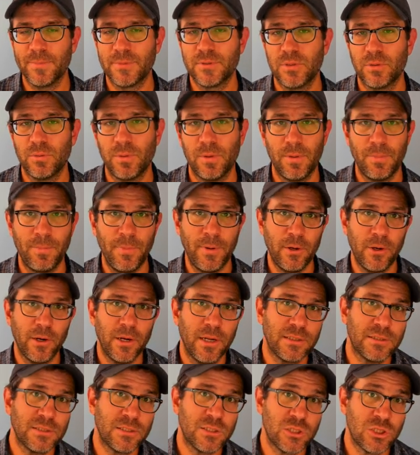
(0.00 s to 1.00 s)
So a
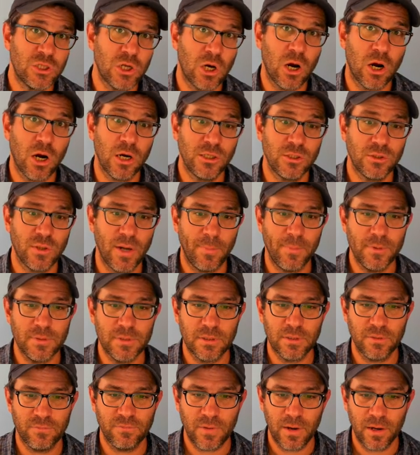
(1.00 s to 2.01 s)
period star to
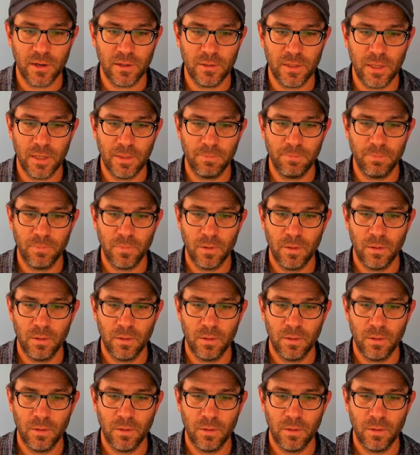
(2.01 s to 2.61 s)
represent the file name,